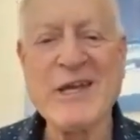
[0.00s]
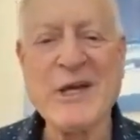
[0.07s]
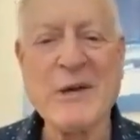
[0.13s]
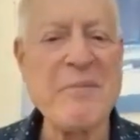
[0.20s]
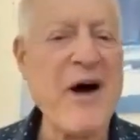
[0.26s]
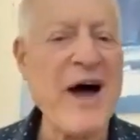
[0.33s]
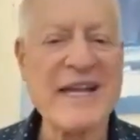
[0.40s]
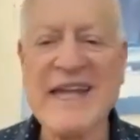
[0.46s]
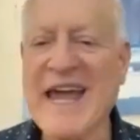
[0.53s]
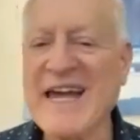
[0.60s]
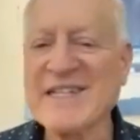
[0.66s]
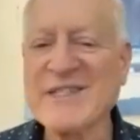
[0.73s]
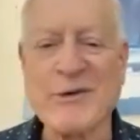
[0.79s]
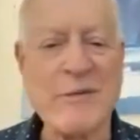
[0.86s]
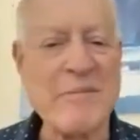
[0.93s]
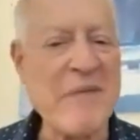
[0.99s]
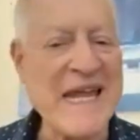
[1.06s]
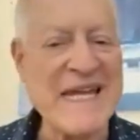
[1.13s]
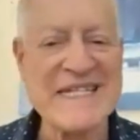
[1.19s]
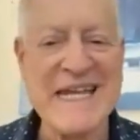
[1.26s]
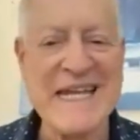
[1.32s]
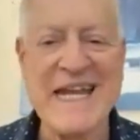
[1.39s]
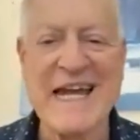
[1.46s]
Your podcasts are
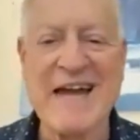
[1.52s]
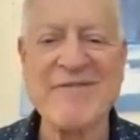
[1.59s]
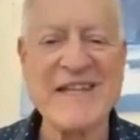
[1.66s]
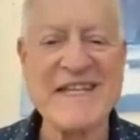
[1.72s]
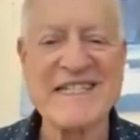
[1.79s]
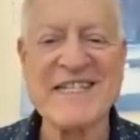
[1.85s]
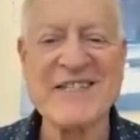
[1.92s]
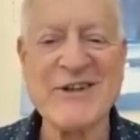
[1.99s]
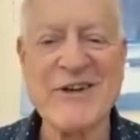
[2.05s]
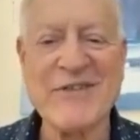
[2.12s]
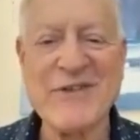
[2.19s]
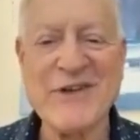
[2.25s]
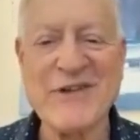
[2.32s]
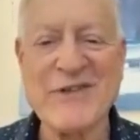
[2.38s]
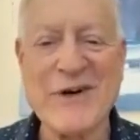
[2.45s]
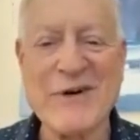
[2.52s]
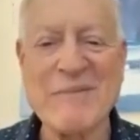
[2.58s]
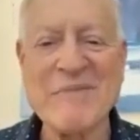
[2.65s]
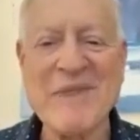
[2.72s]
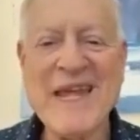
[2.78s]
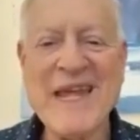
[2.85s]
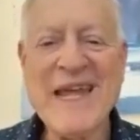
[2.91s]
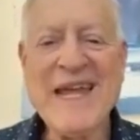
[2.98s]
amazing. I've listened to a few of them,